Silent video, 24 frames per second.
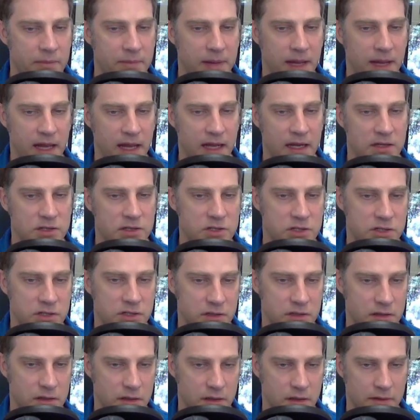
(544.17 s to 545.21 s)
a page
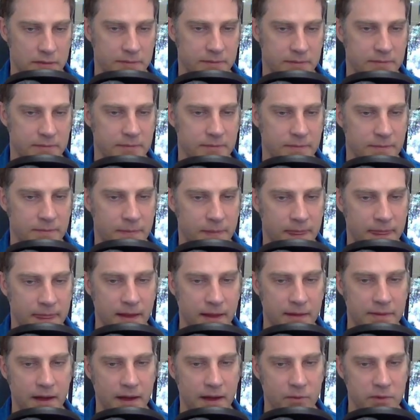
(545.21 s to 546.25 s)

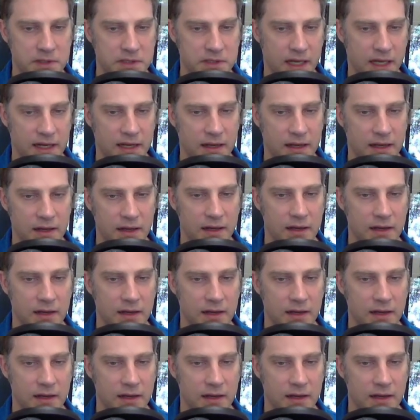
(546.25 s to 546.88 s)
that was like